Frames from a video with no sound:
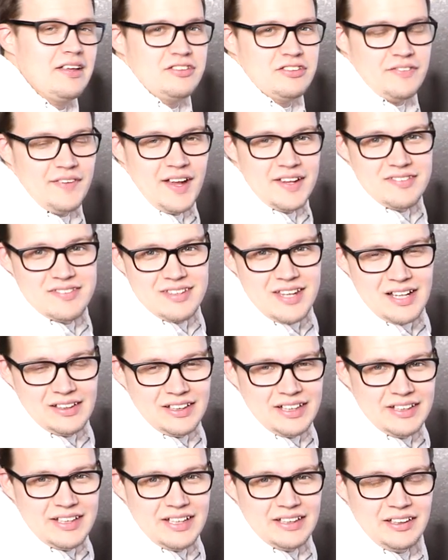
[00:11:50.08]
So that's the
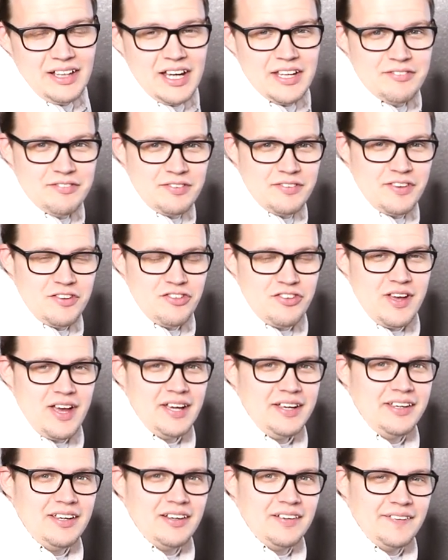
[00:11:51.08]
LED light for the
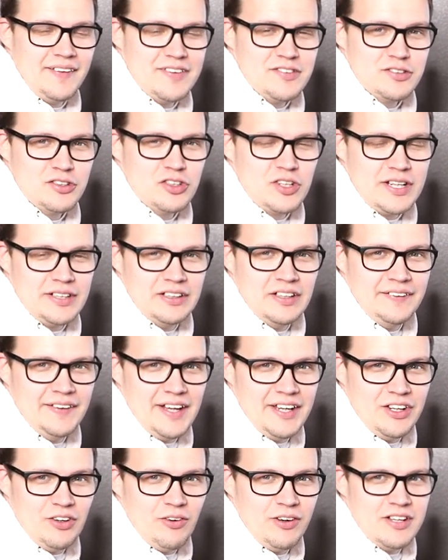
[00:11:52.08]
shack here that's creating all
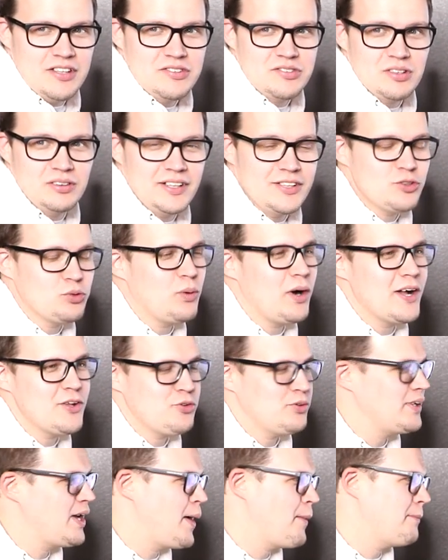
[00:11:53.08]
that noise. So let's
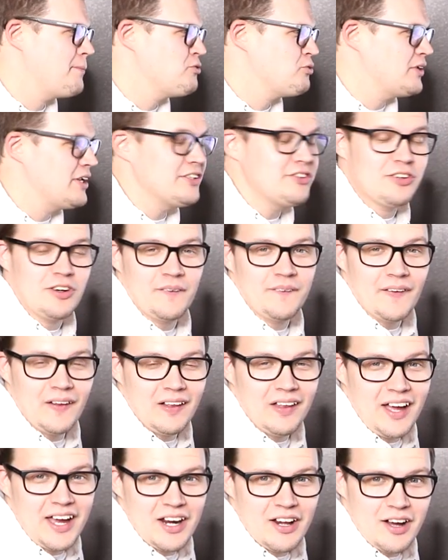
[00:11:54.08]
watch what happens when I turn the
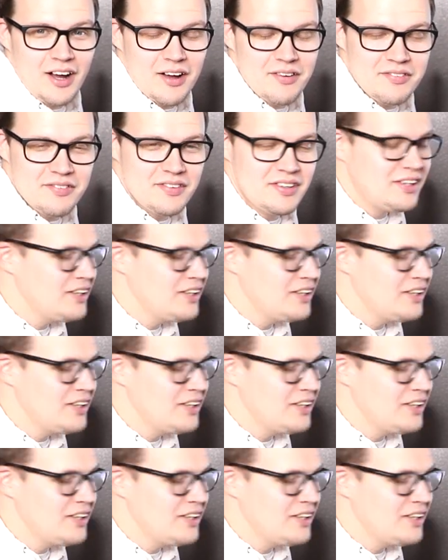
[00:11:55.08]
light off.